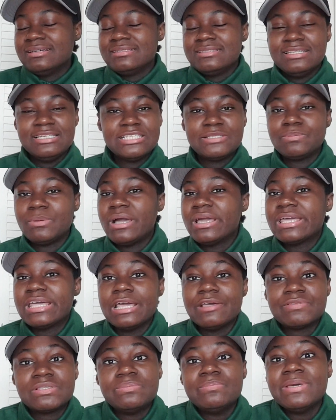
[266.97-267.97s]
This boy
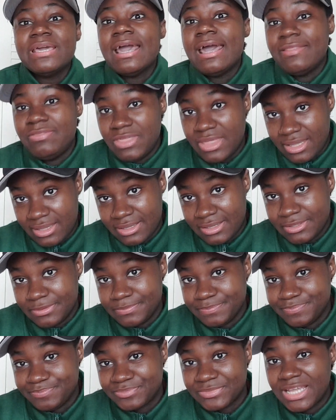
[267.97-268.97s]
gives me headache.
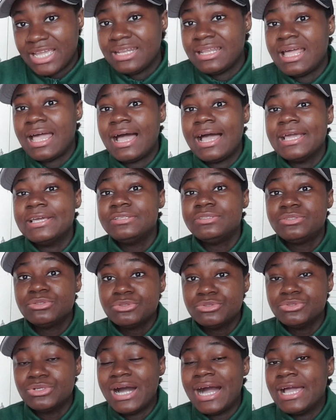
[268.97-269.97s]
And I
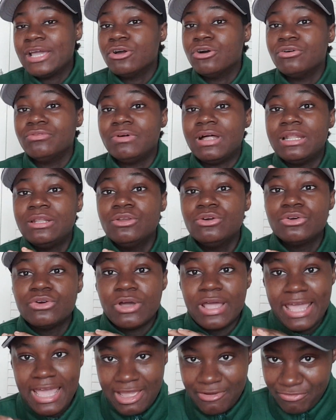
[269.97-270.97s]
do. I overlook
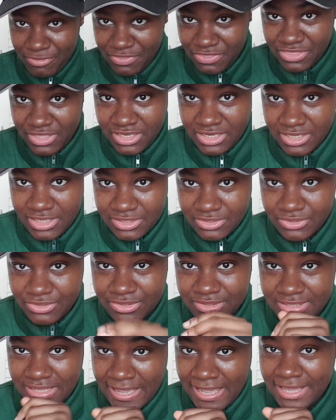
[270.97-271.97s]
everything he
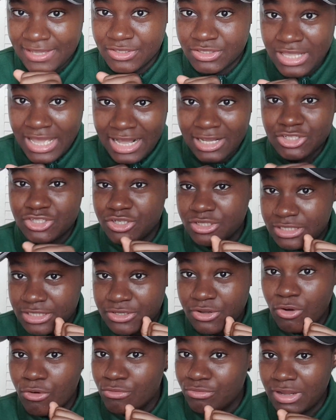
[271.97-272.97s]
does. I
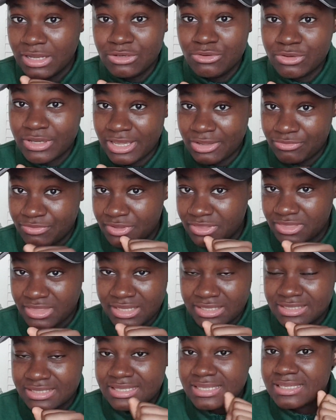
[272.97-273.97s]
actually overlook
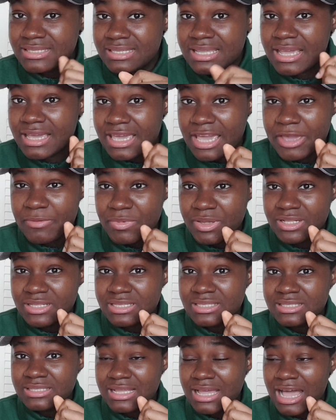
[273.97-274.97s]
everything. Since he came in,
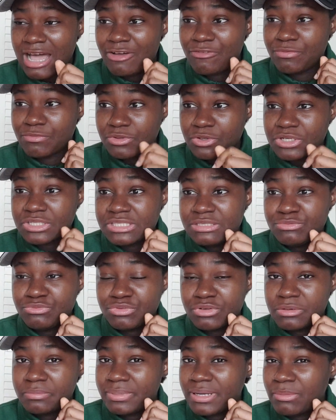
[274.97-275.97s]
this I've taught him
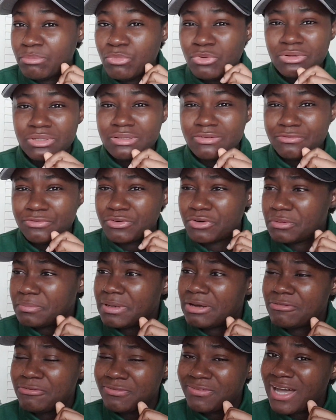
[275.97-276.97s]
for about for
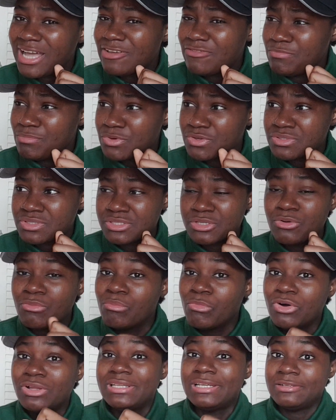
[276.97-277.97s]
about five months or
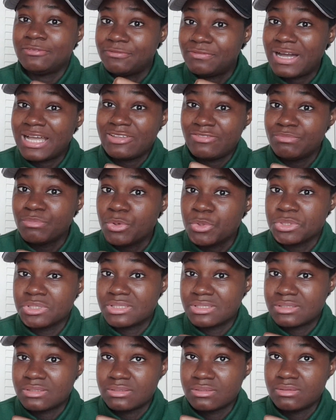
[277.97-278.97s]
more than five
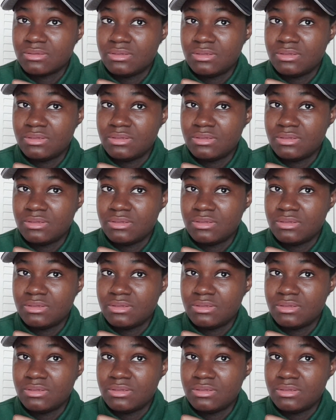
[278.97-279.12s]
months